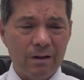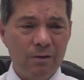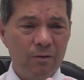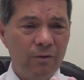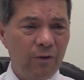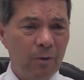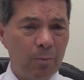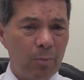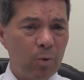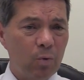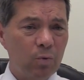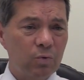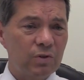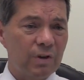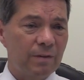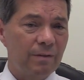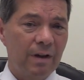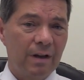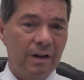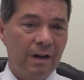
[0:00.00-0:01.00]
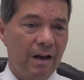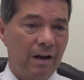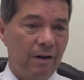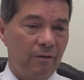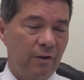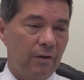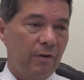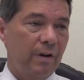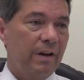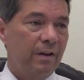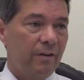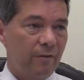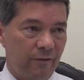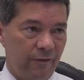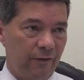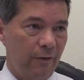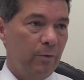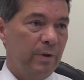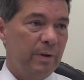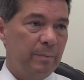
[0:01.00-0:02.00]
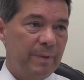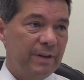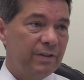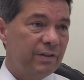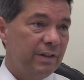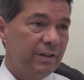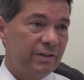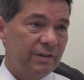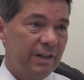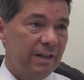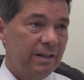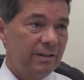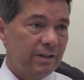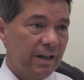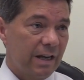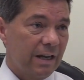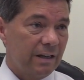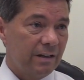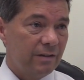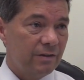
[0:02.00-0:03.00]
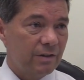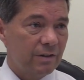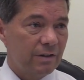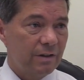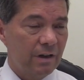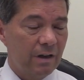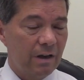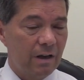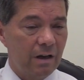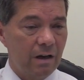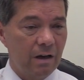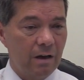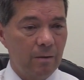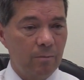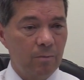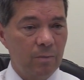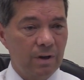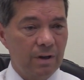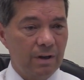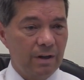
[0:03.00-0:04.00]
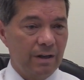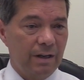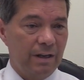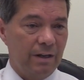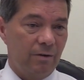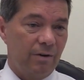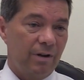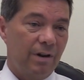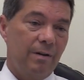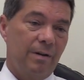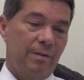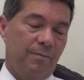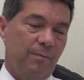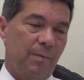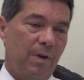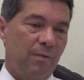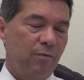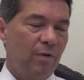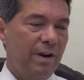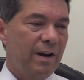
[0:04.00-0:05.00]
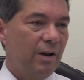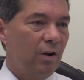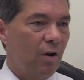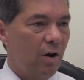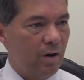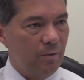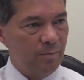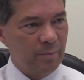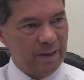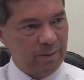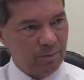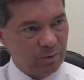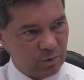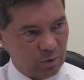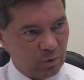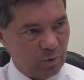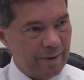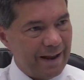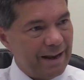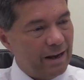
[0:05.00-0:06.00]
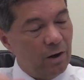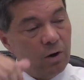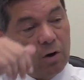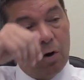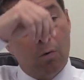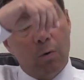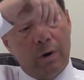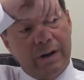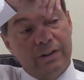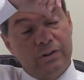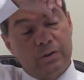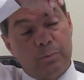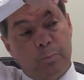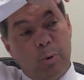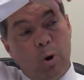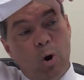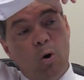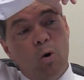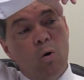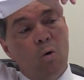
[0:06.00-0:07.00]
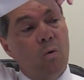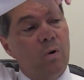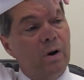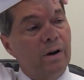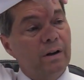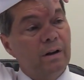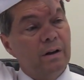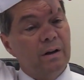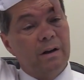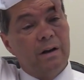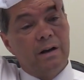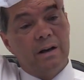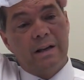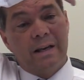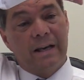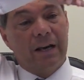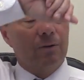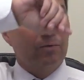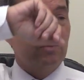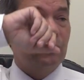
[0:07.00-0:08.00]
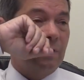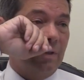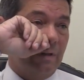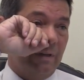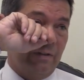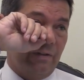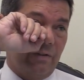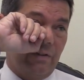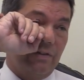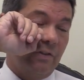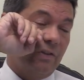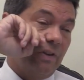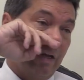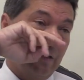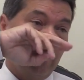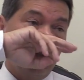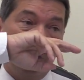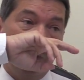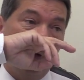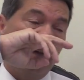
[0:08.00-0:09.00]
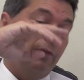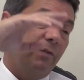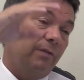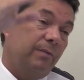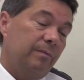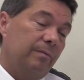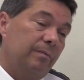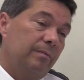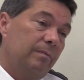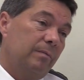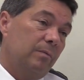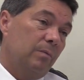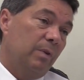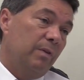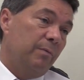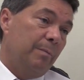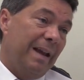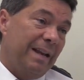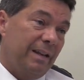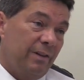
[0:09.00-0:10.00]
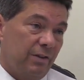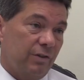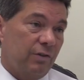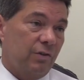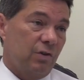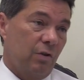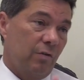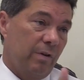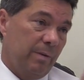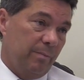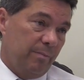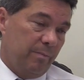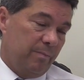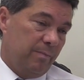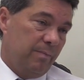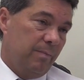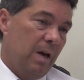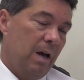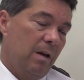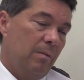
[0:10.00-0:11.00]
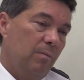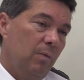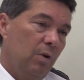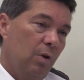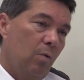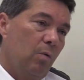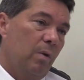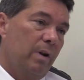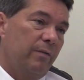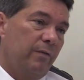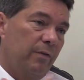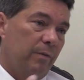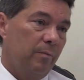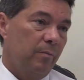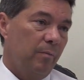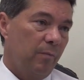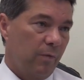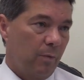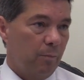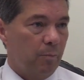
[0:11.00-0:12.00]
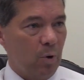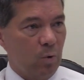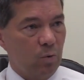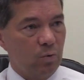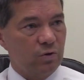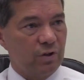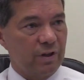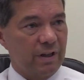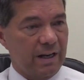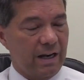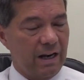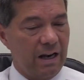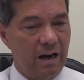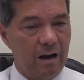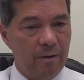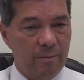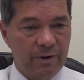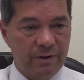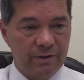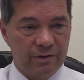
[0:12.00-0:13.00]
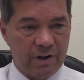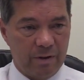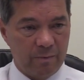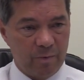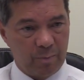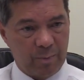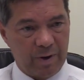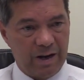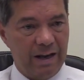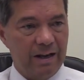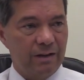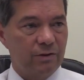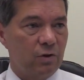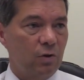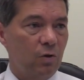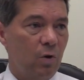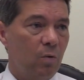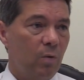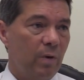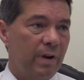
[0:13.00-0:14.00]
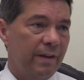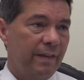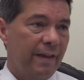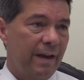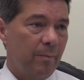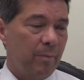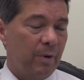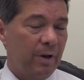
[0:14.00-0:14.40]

Football's a very fluid business these days. I've read a lot and people talk about loyalty to Paul, and it goes, and it's the same with managers, sorry. Loyalty from Paul to the club, and the same with players' loyalty and that.